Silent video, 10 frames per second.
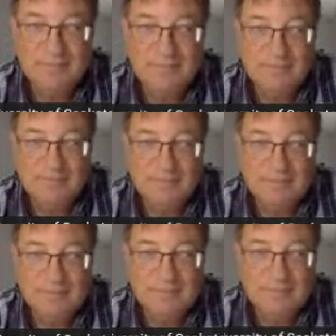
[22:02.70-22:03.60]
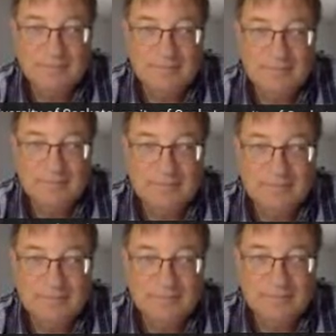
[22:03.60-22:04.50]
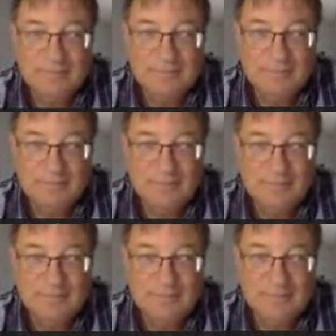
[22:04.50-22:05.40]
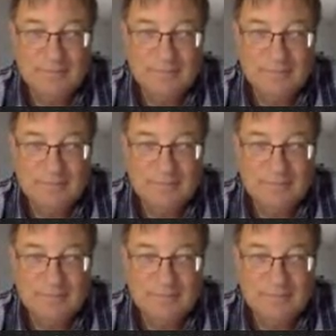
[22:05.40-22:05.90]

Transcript: (silent)